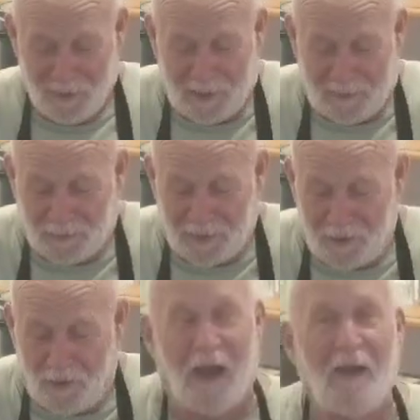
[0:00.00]
But, you
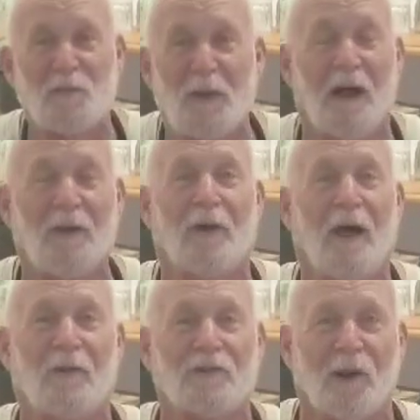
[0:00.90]
know, I've spent
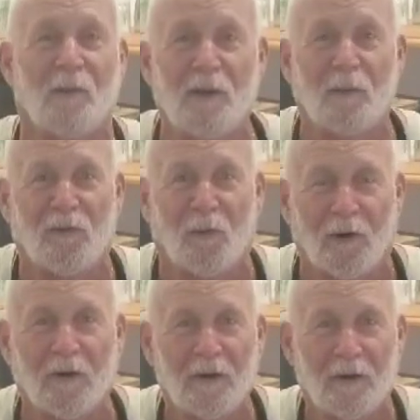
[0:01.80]
$100 on a meal
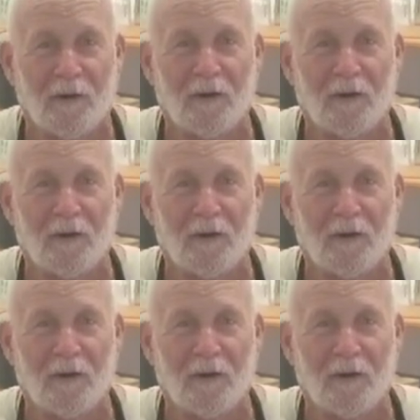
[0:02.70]
before.